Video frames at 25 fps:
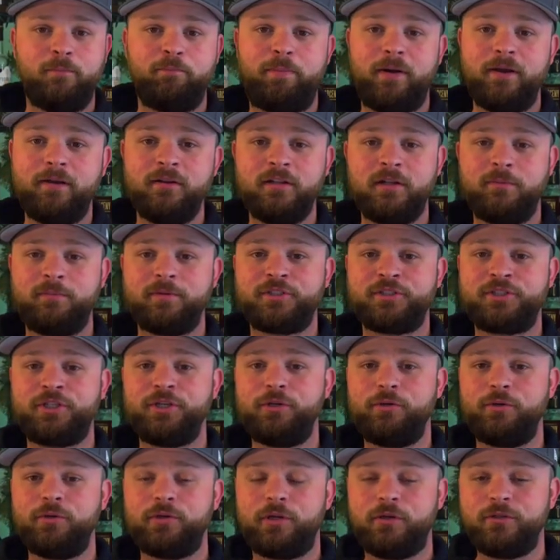Bottle number
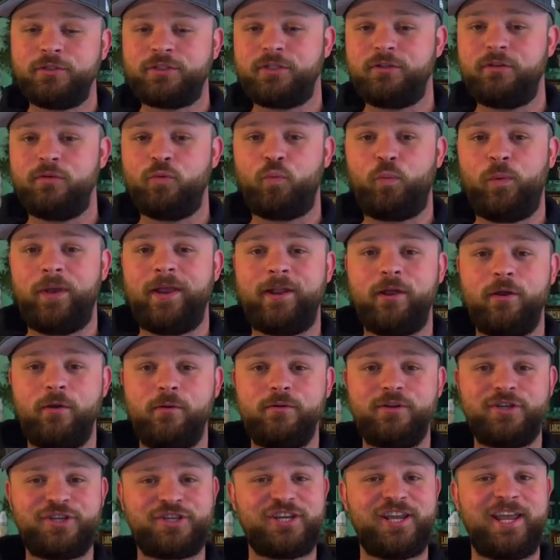two goes to the
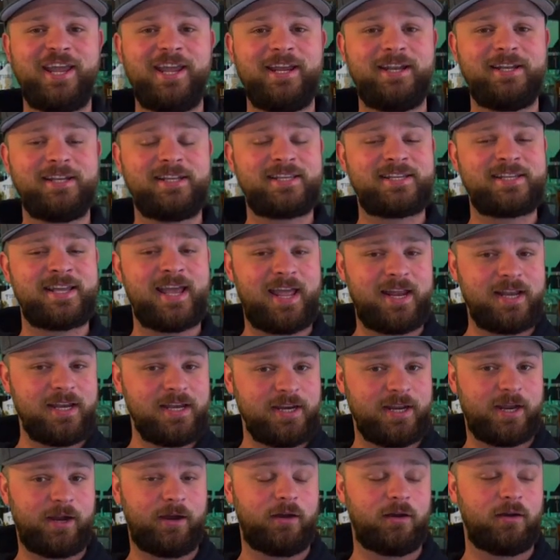Widow Jane
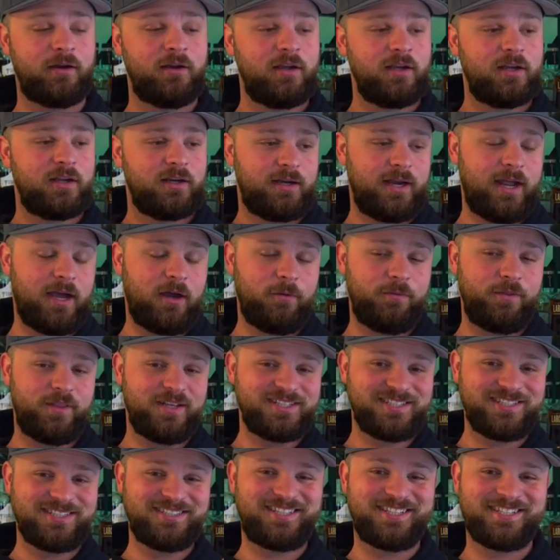10 year. Now,
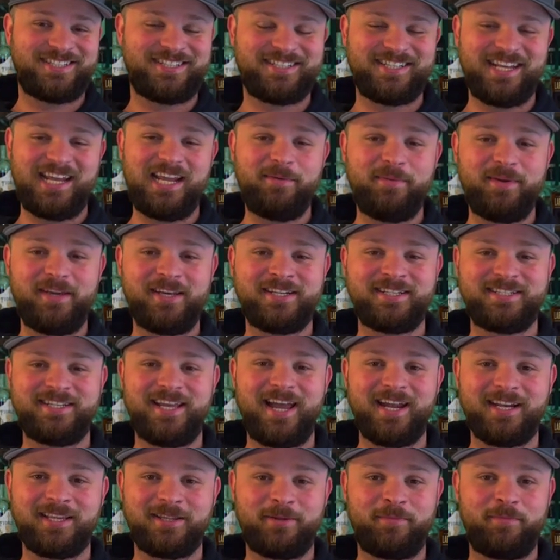this is the same
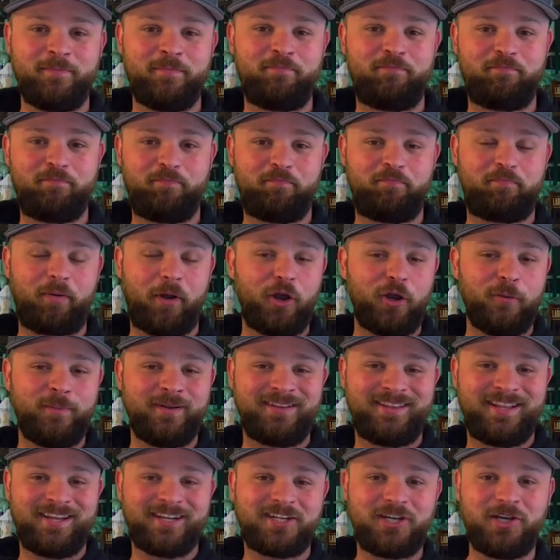exact
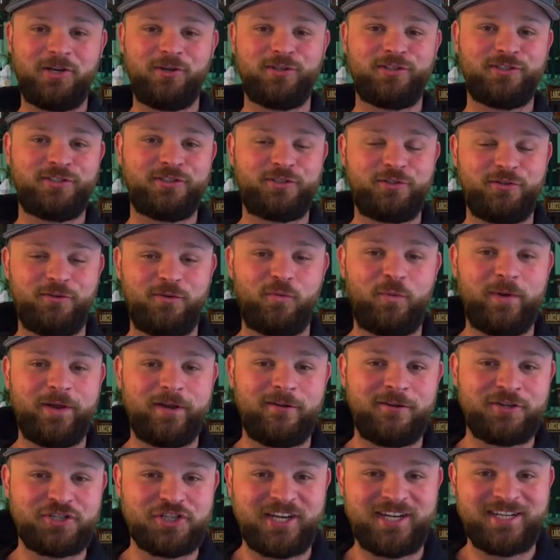bourbon that goes into the
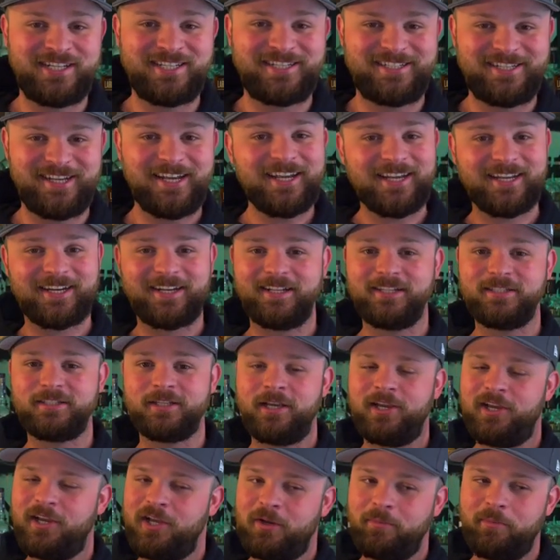Widow Jane Decadence,
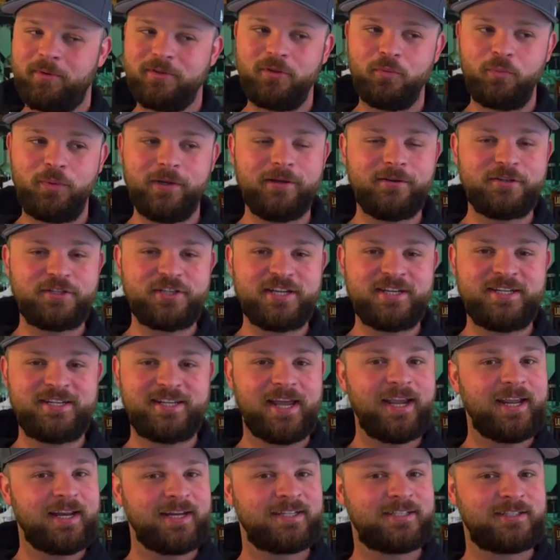but the Widow Jane
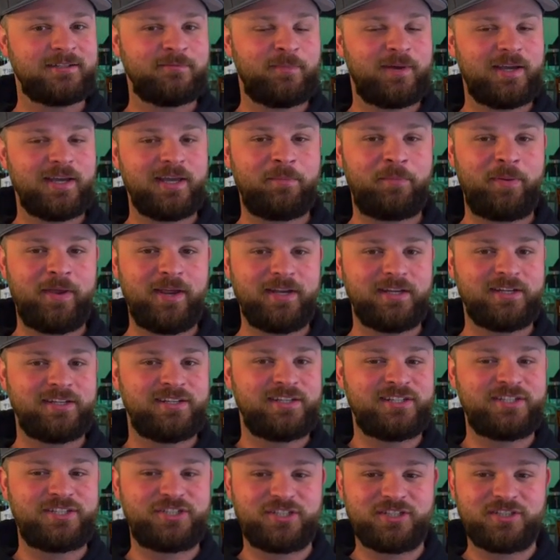Decadence, in my opinion,
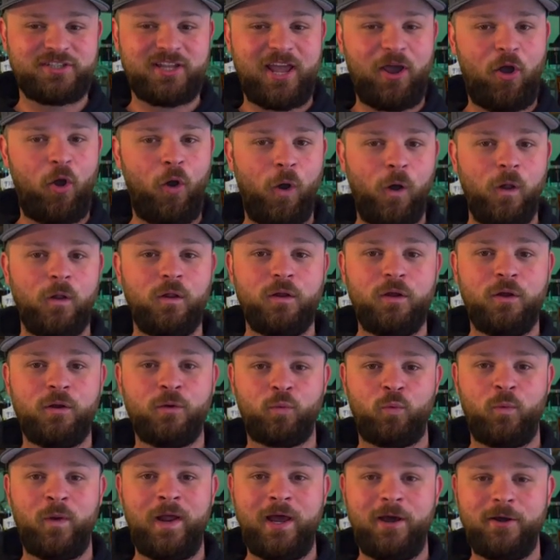is just all
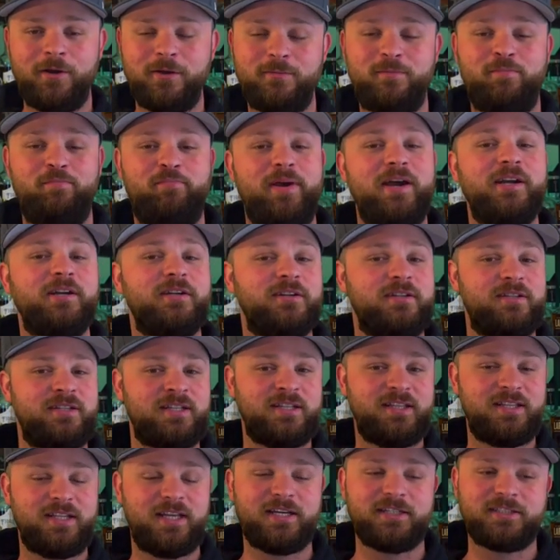around better
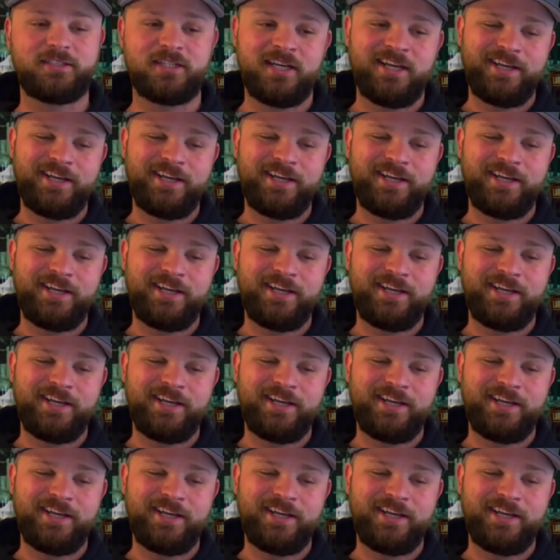than this.